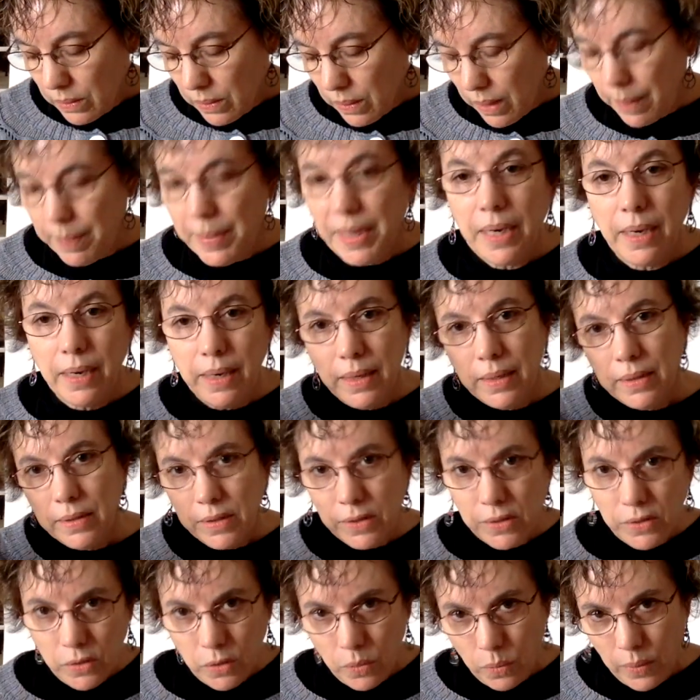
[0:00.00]
I mean, it
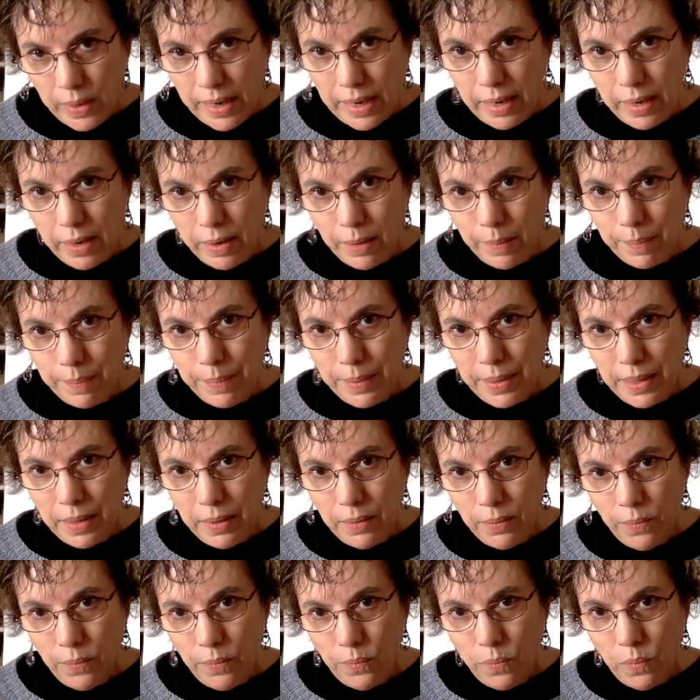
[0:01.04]
is square,
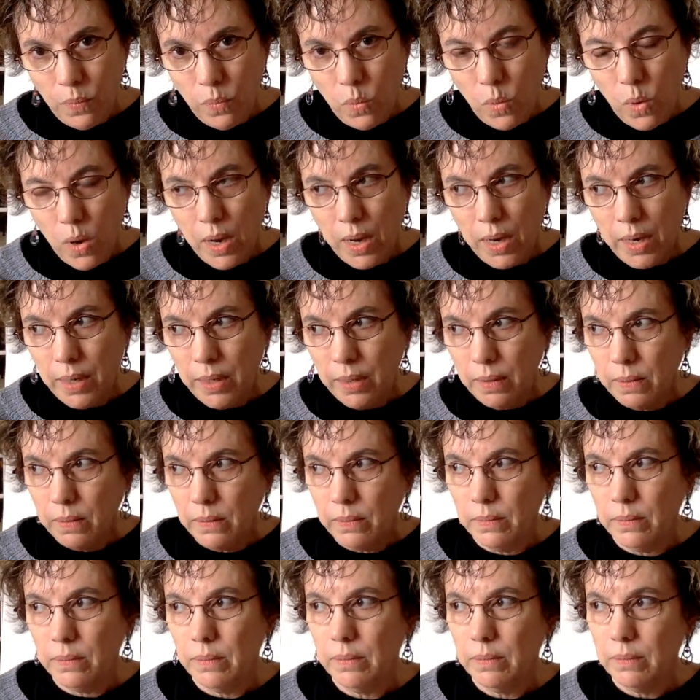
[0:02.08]
but
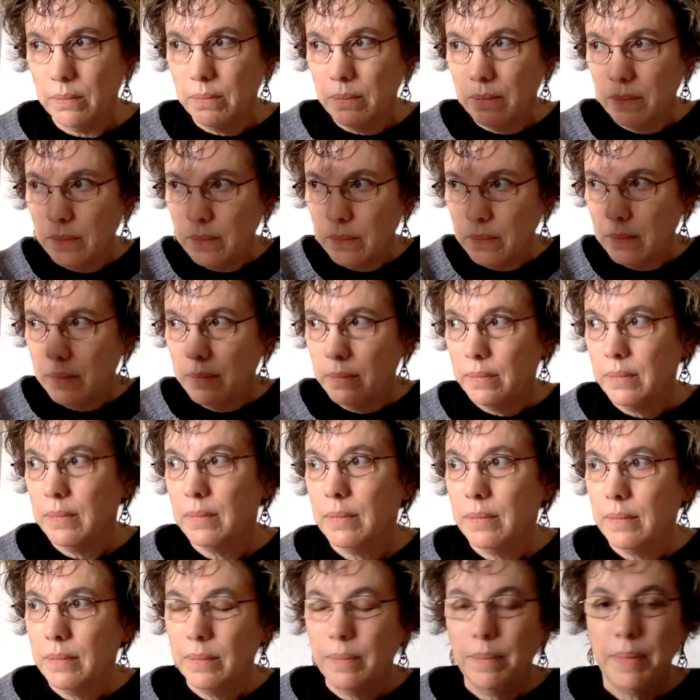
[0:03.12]
one
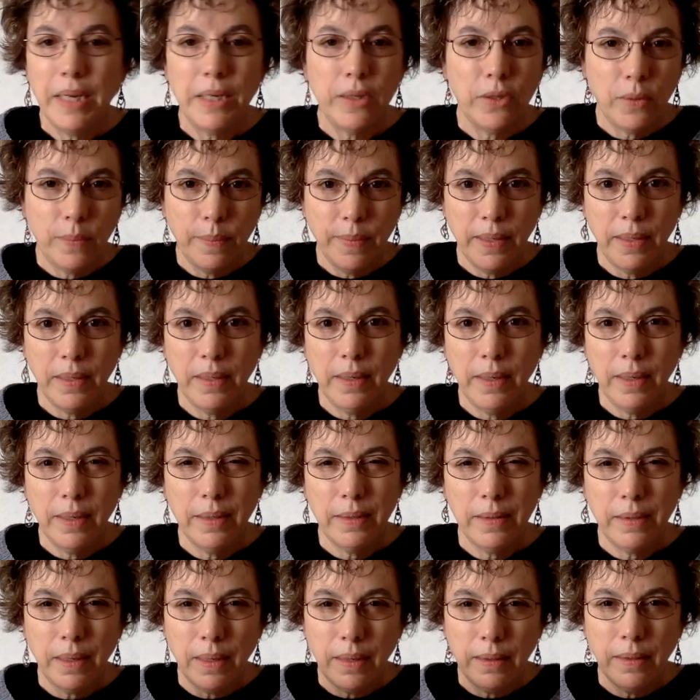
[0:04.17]
measurement
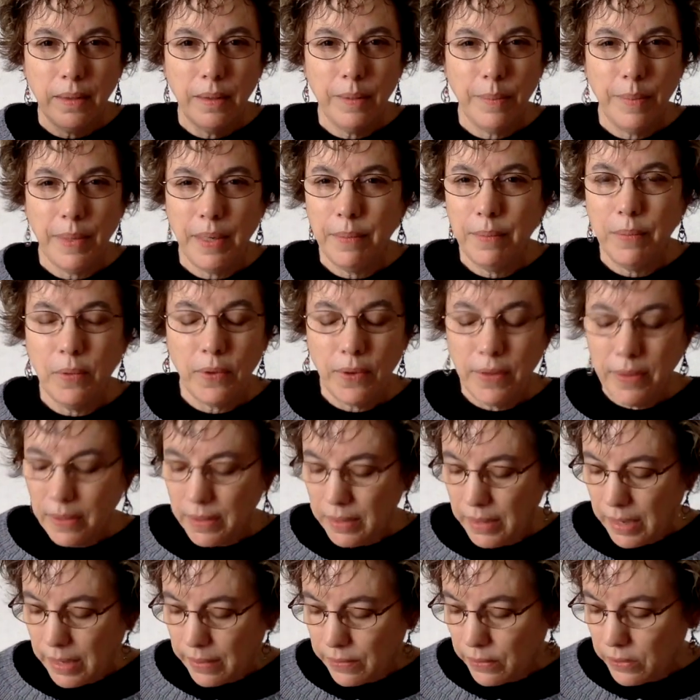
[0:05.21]
is a little bit more
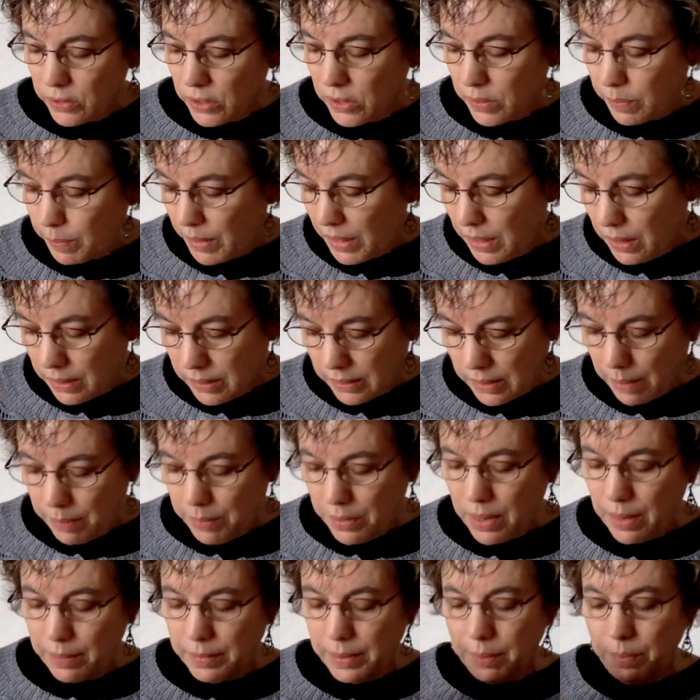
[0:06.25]
than the other just because I
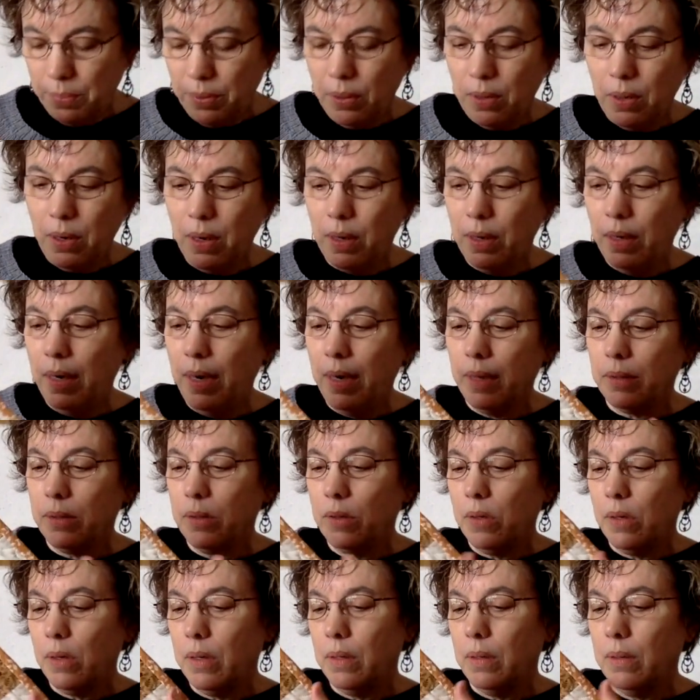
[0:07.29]
probably put on an
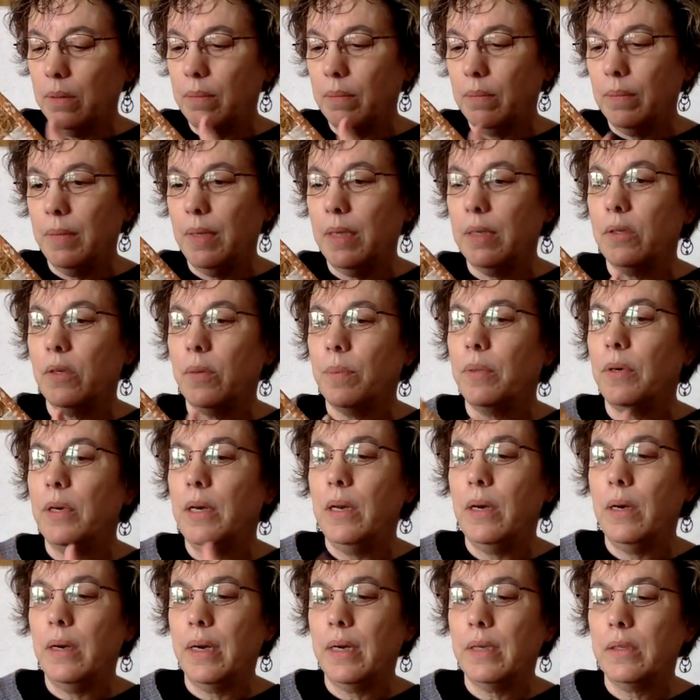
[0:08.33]
extra, because you're
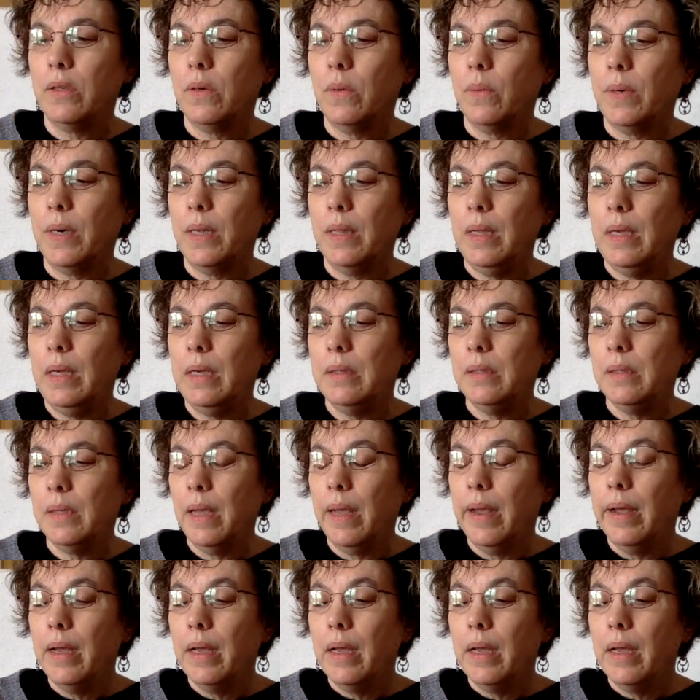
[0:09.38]
putting on an extra one of these.